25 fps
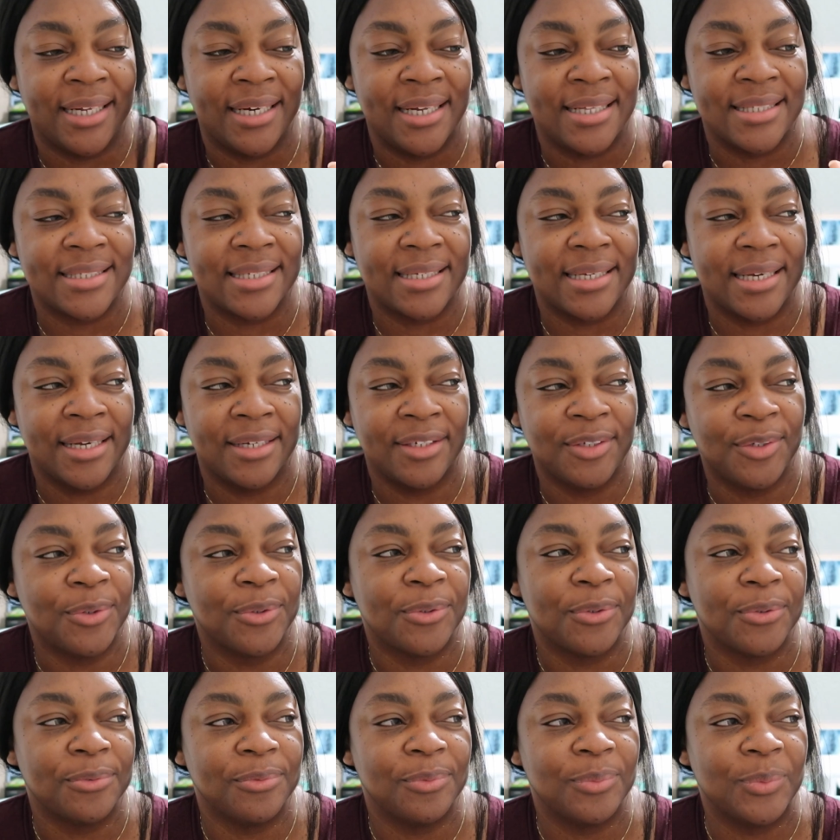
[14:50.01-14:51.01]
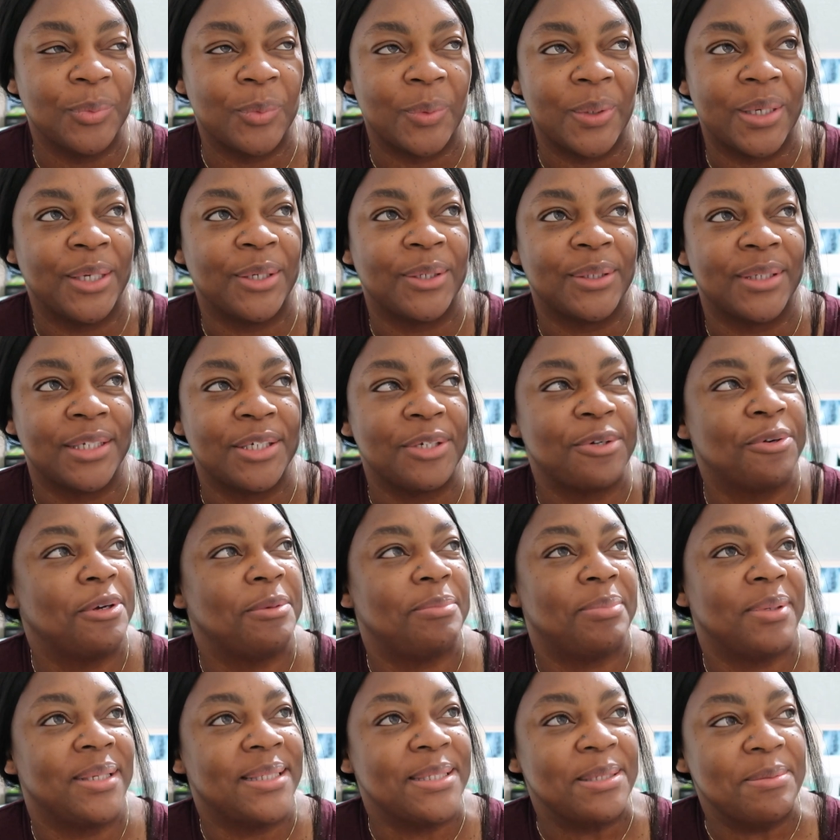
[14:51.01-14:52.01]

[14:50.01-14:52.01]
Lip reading: And it's a little weird and creepy